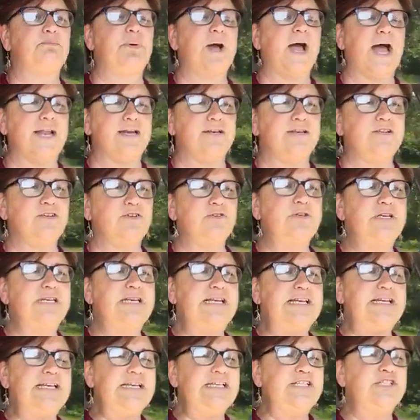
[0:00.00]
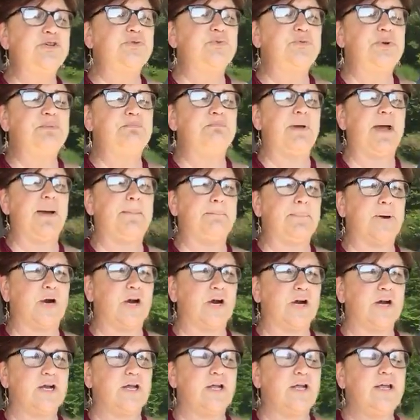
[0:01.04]
But you need to
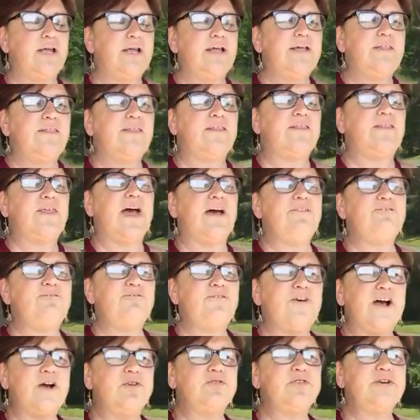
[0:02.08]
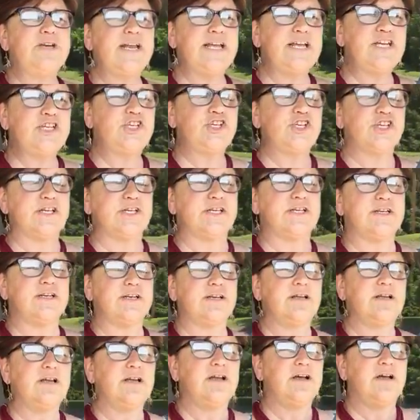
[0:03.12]
remember that foundation
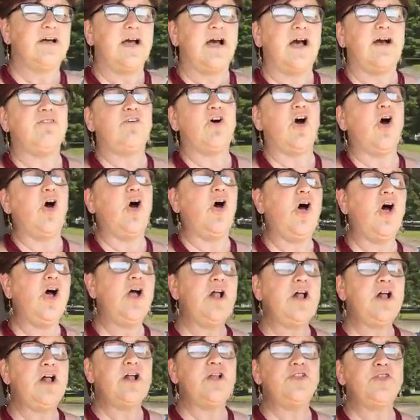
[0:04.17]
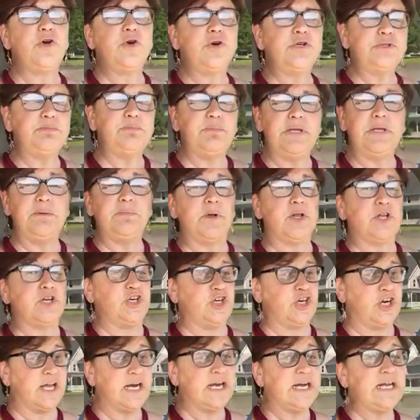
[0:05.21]
of all those people, and
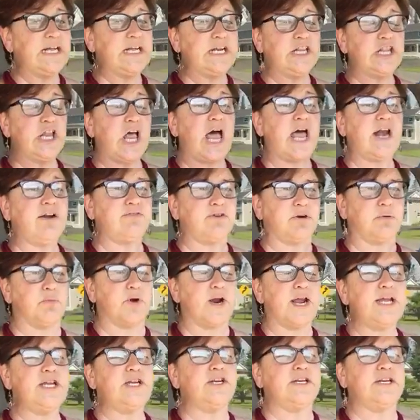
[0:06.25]
you're going to need a lot of them, right?